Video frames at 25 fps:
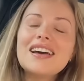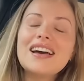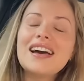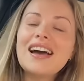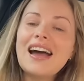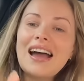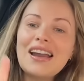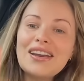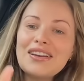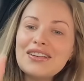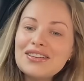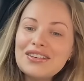
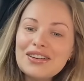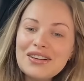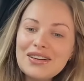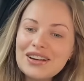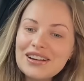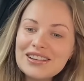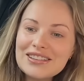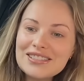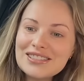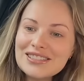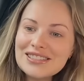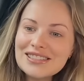don't know.
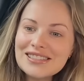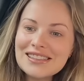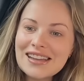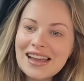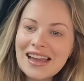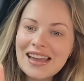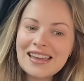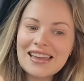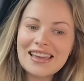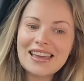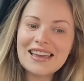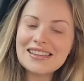I guess
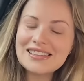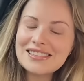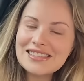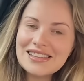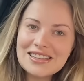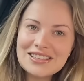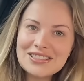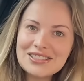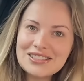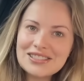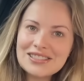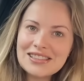I
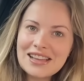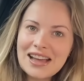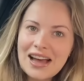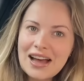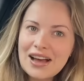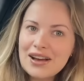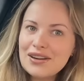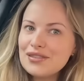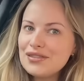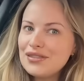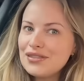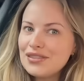
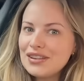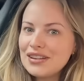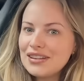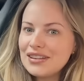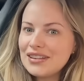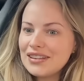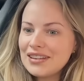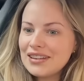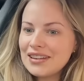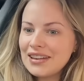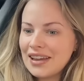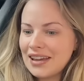have
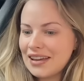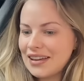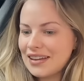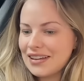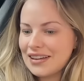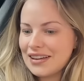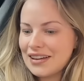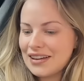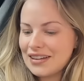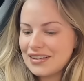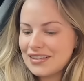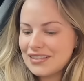like
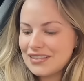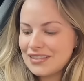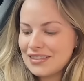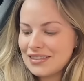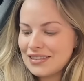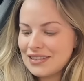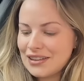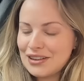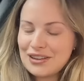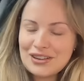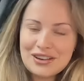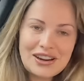
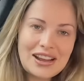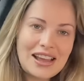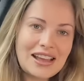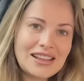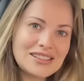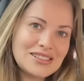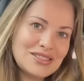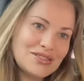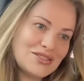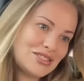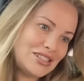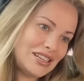the
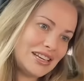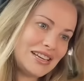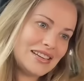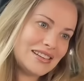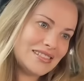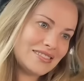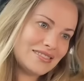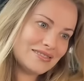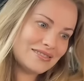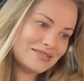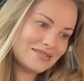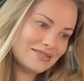creative gene.
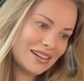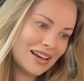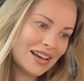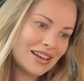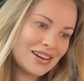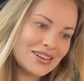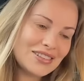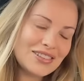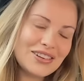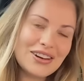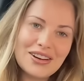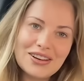I
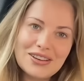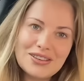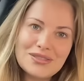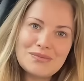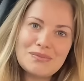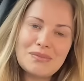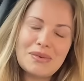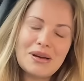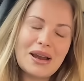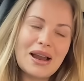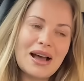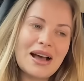don't know.
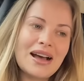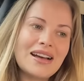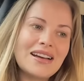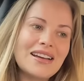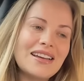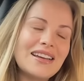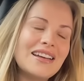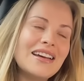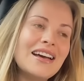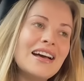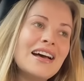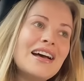But
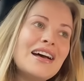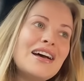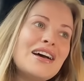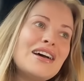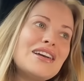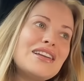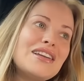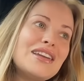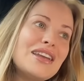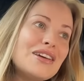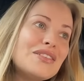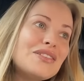I
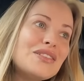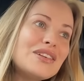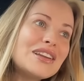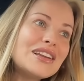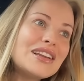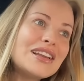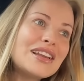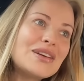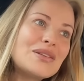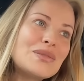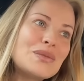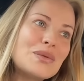
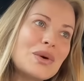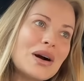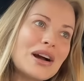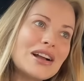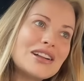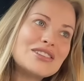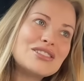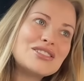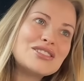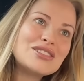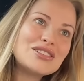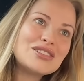definitely
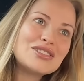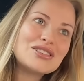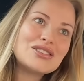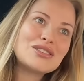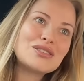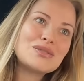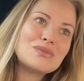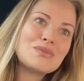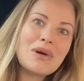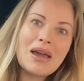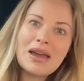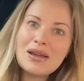want
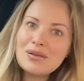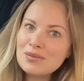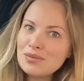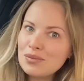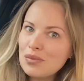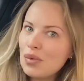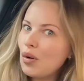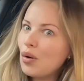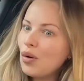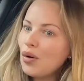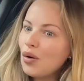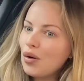to paint
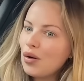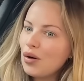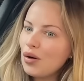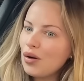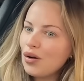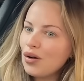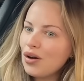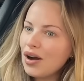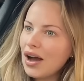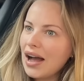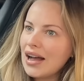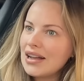
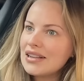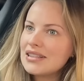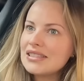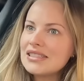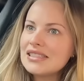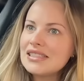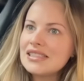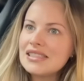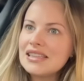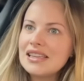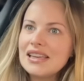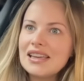more and
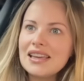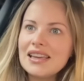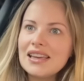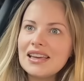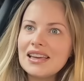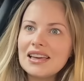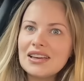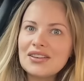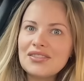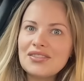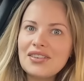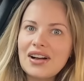see
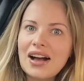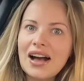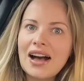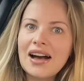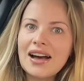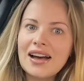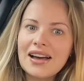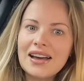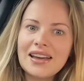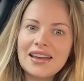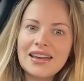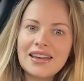if
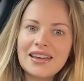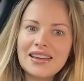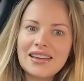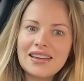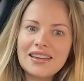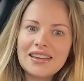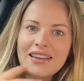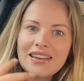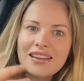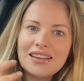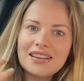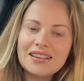I
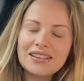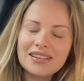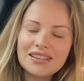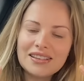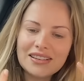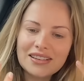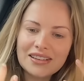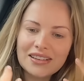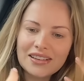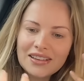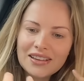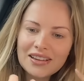
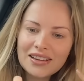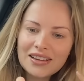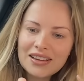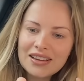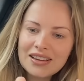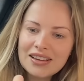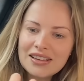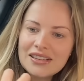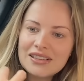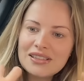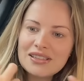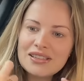can
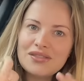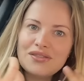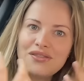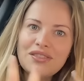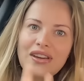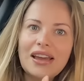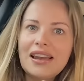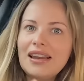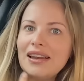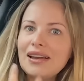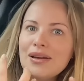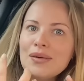
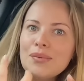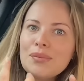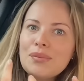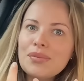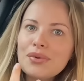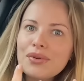develop